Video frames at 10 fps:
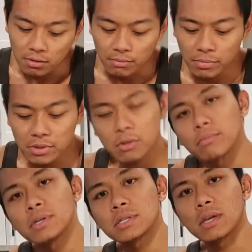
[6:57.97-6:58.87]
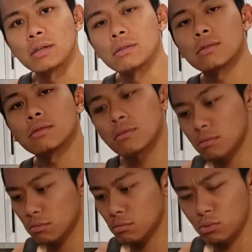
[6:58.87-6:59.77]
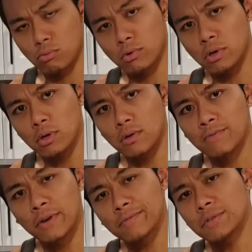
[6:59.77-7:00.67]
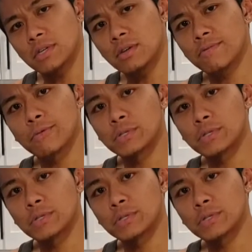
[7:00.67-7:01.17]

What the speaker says: Mr. Musket, $3.50 for